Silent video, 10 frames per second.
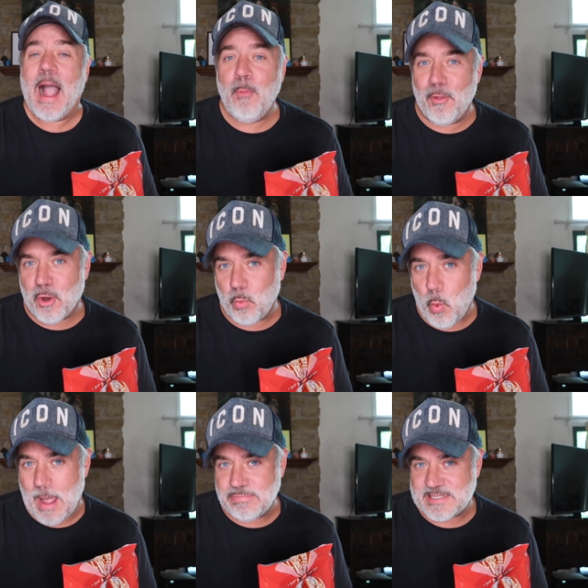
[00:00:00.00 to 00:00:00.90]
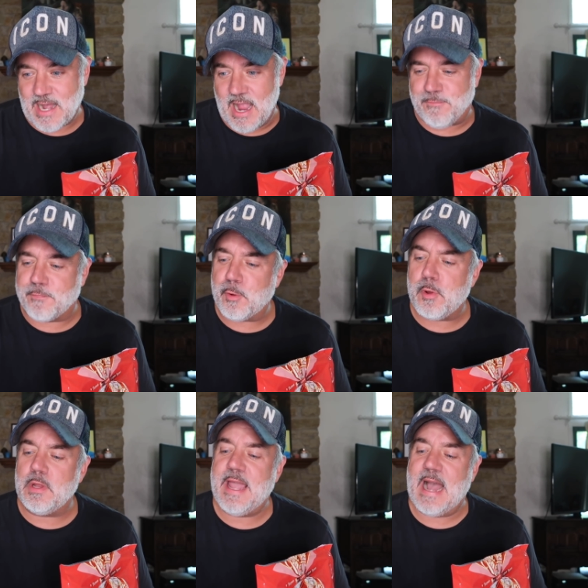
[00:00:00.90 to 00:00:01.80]
I'm on their website for
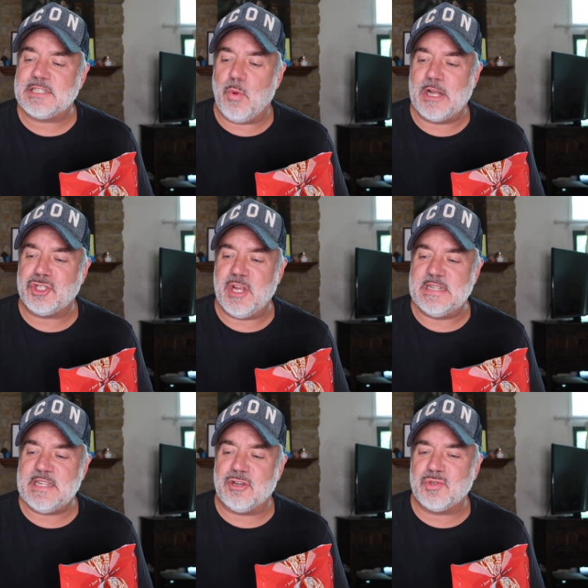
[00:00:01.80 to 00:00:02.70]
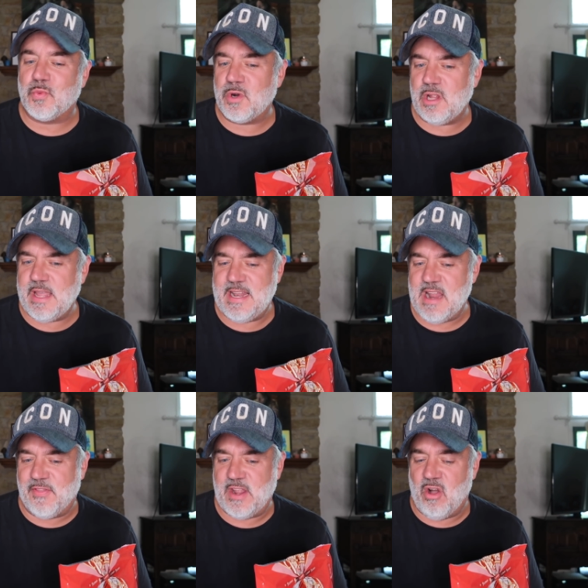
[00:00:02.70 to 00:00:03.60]
frequently asked questions, and there's really
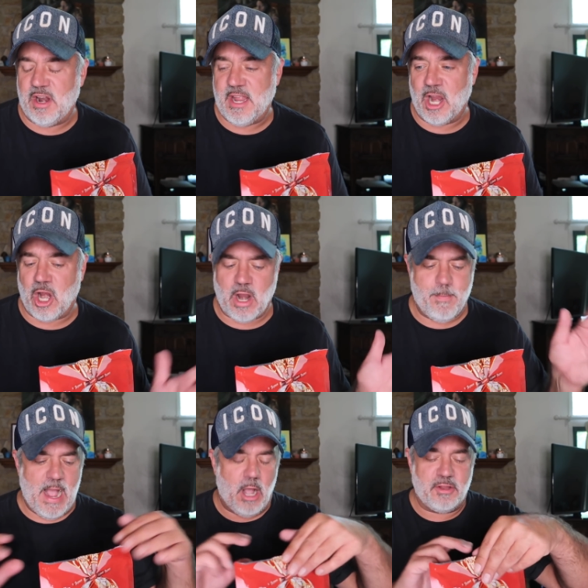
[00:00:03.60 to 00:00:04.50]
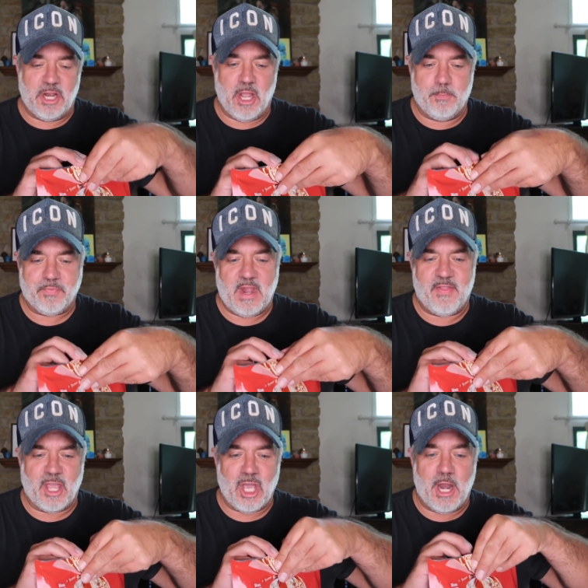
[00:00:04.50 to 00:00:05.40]
nothing on here about, you know,
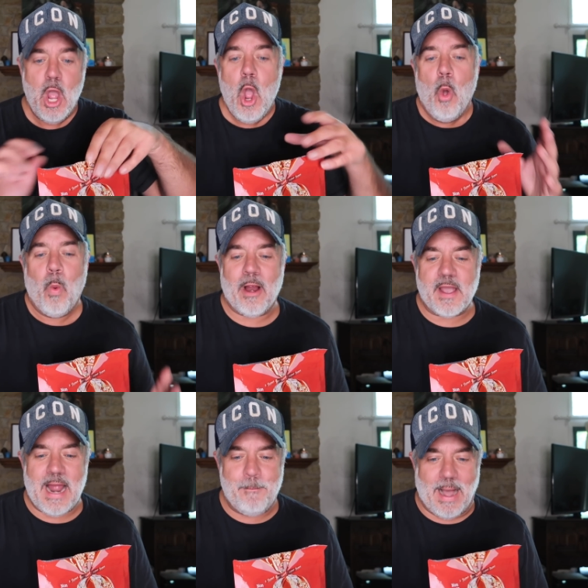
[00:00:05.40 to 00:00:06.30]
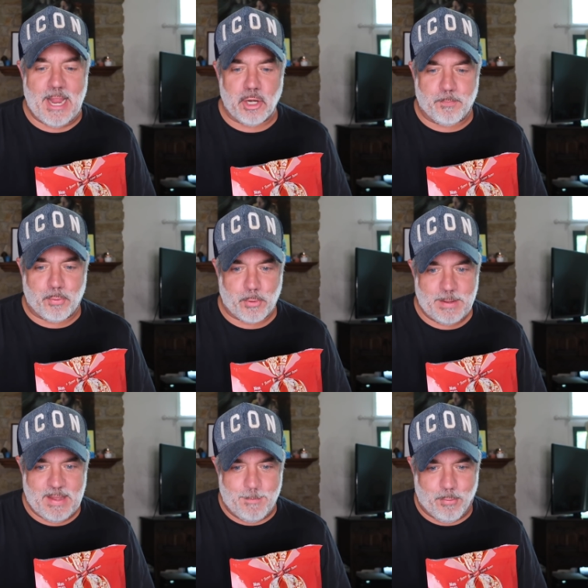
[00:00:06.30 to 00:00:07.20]
anything good. Where can I buy your
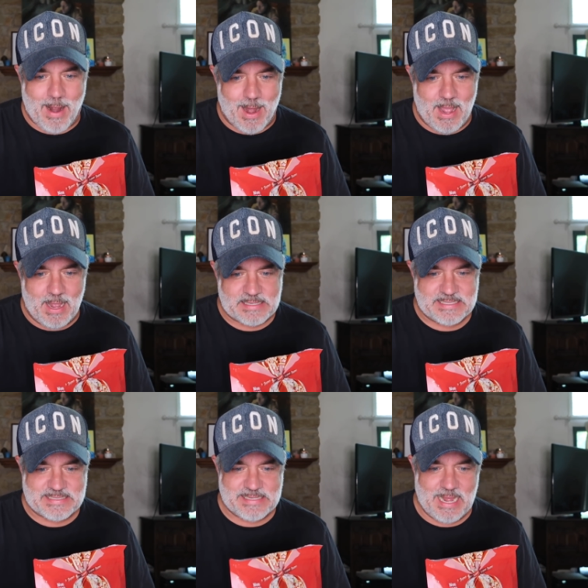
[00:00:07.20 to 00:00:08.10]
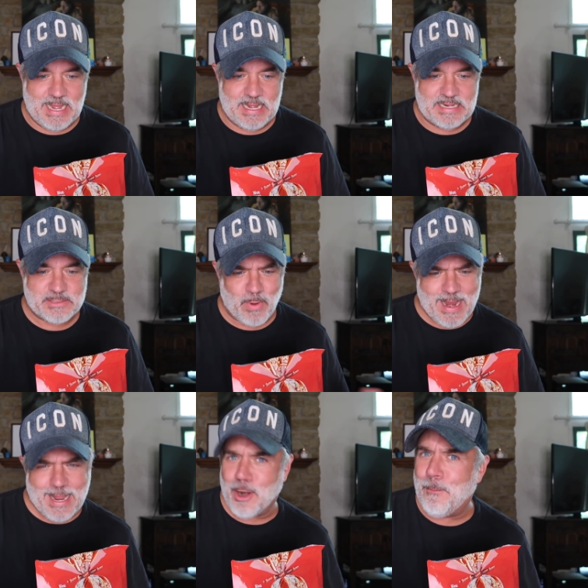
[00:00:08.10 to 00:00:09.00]
premium product? It says,
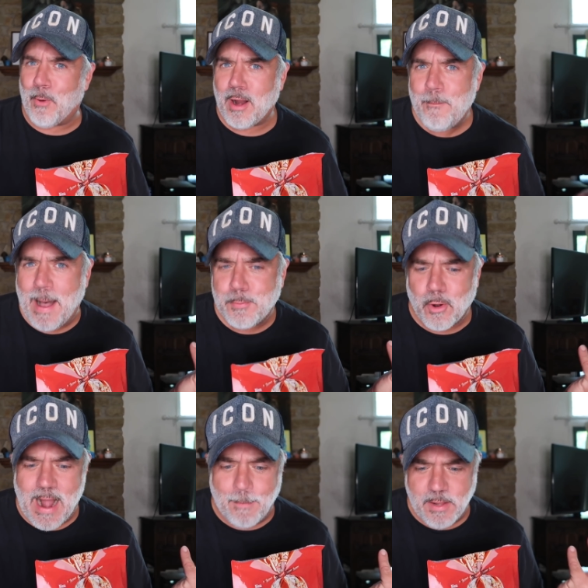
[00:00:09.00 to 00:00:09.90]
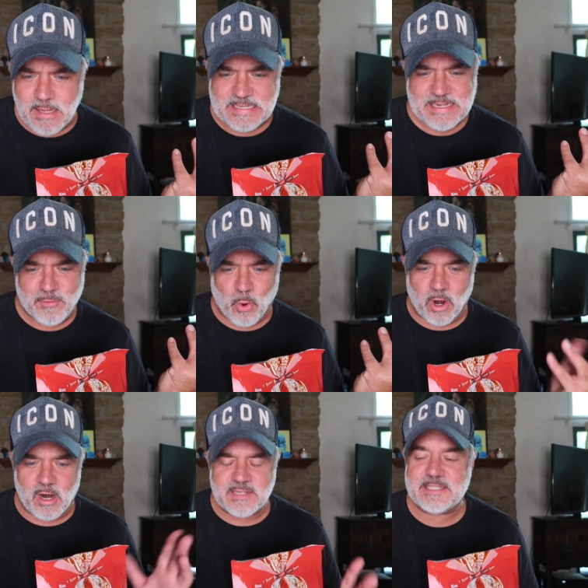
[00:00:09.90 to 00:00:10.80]
right here, Popcornopolis, of
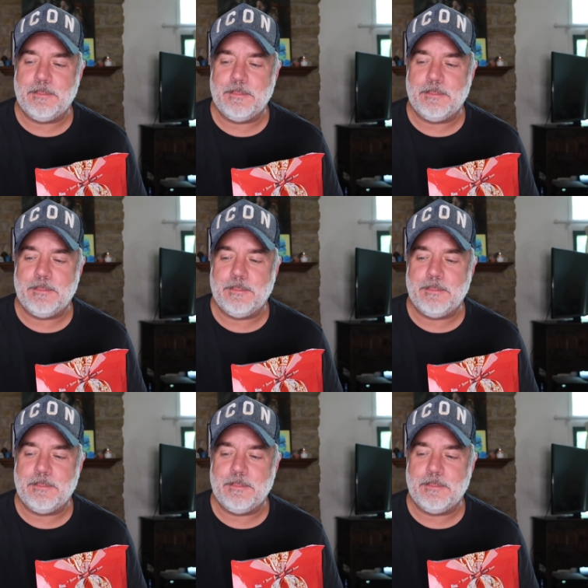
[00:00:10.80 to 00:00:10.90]
course.